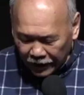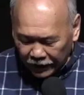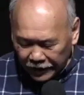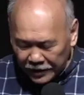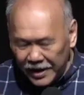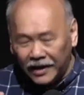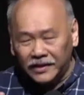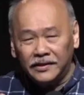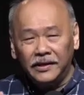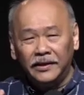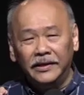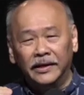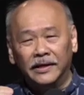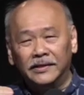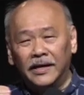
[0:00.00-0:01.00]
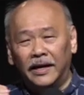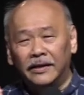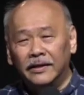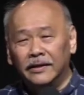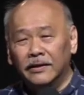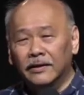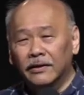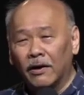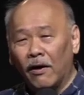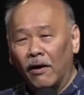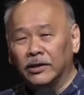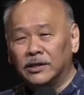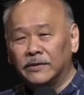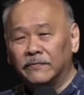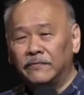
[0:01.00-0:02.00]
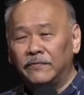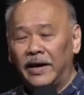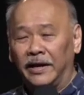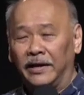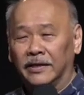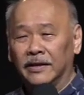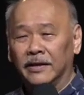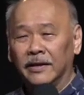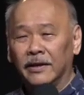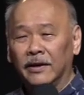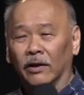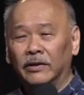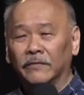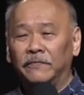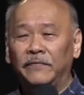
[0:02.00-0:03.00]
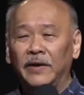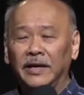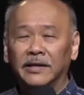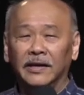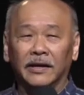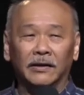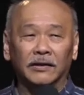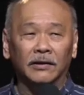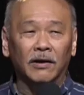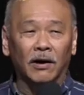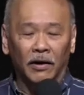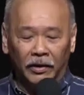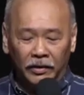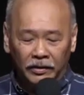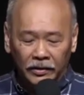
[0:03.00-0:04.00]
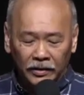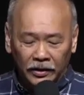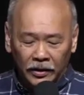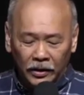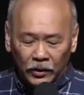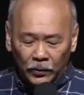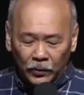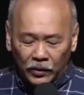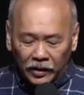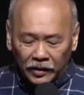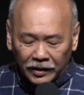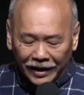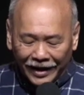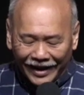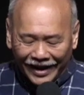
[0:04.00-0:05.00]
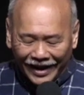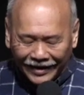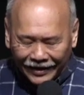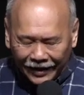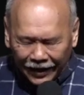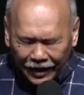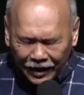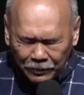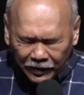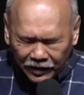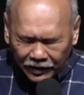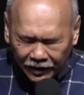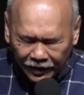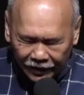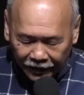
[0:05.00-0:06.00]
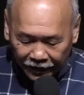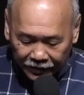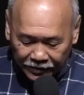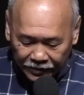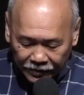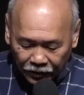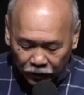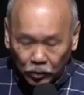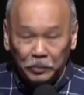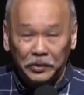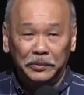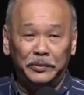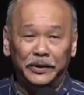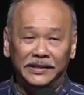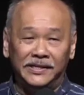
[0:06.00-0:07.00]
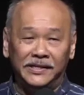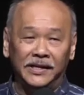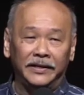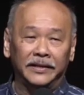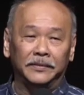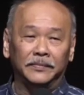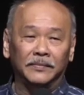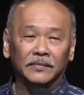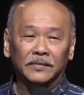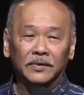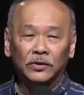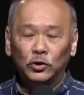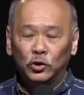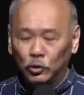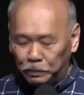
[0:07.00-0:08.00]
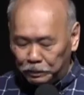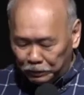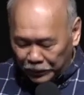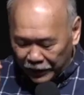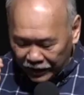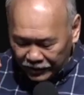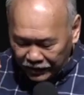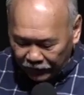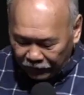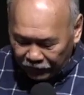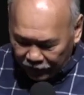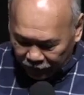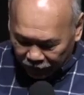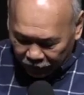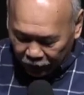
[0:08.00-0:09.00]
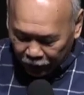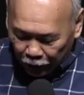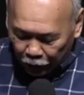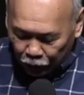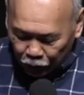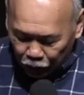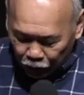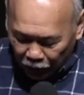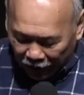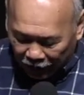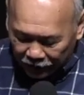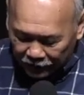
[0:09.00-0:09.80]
The next thing is that God's faith or the faith in God will enable us to be resilient, to persevere through our